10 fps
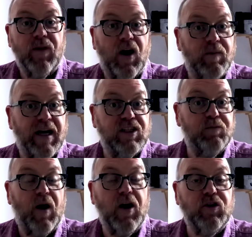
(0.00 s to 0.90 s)
I hope that
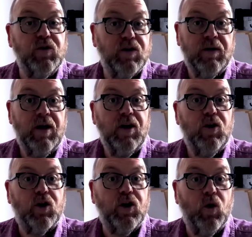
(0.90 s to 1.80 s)
inspires you to
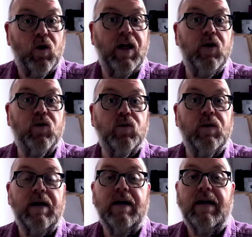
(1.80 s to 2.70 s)
look at your local
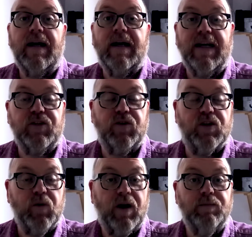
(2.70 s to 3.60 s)
history
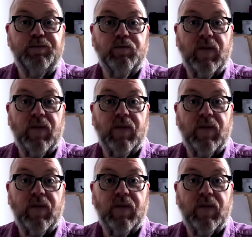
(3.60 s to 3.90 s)
as well,